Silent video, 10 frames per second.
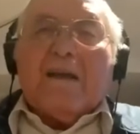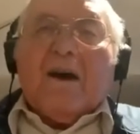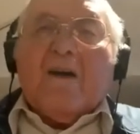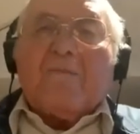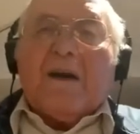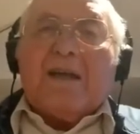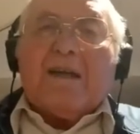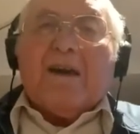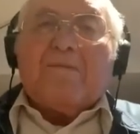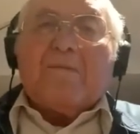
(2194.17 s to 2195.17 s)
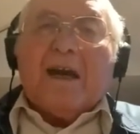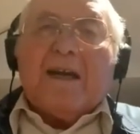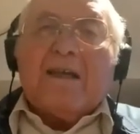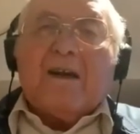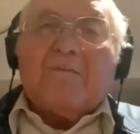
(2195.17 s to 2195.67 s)
my sister.
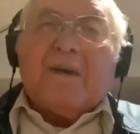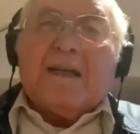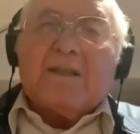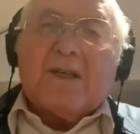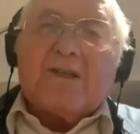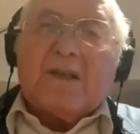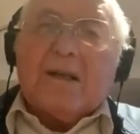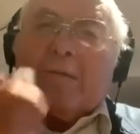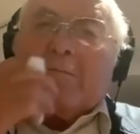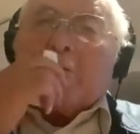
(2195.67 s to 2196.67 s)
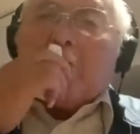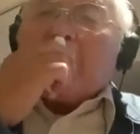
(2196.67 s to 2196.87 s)
And then, of